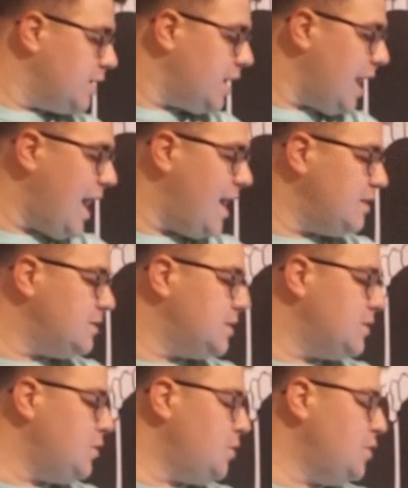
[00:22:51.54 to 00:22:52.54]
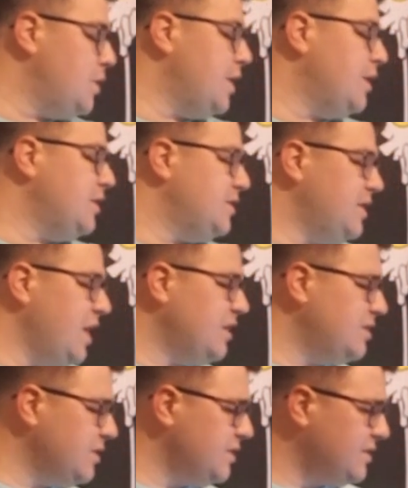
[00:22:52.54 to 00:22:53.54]
castle, and he's
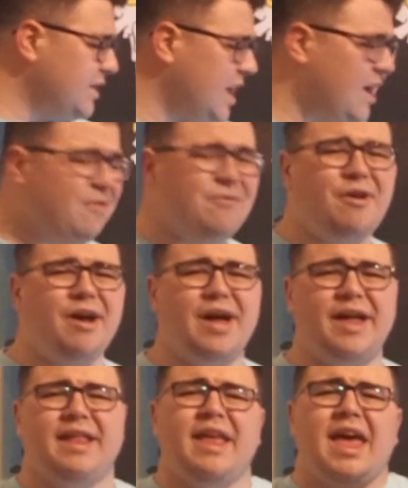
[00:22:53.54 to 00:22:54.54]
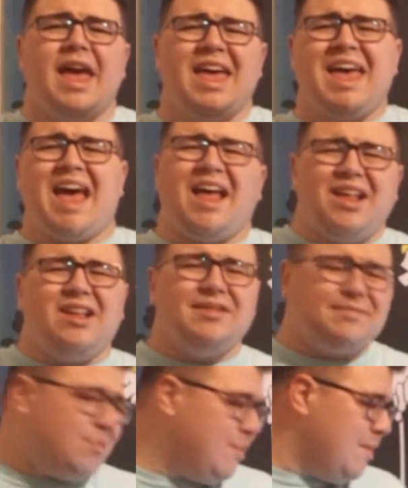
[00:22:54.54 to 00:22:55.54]
like, just someone
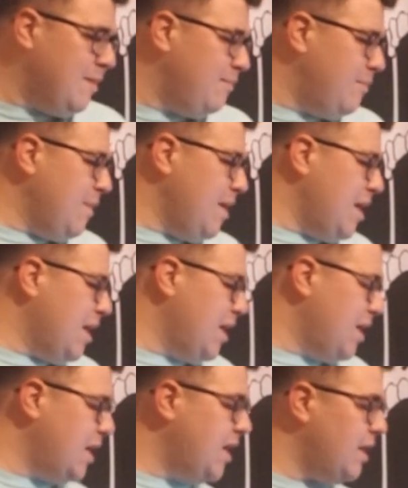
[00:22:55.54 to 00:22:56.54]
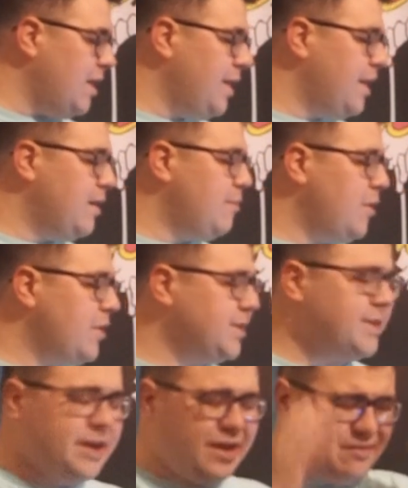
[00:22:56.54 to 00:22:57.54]
help me. And
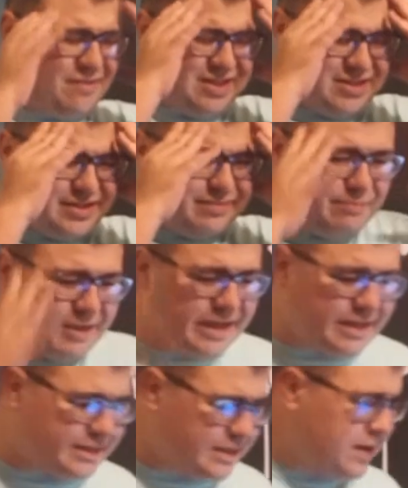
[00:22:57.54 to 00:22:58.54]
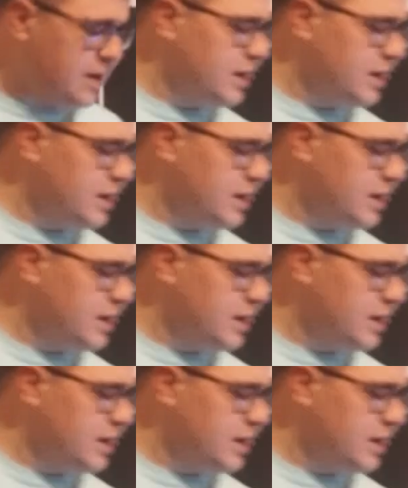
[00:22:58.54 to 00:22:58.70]
Molly's like, come on, just please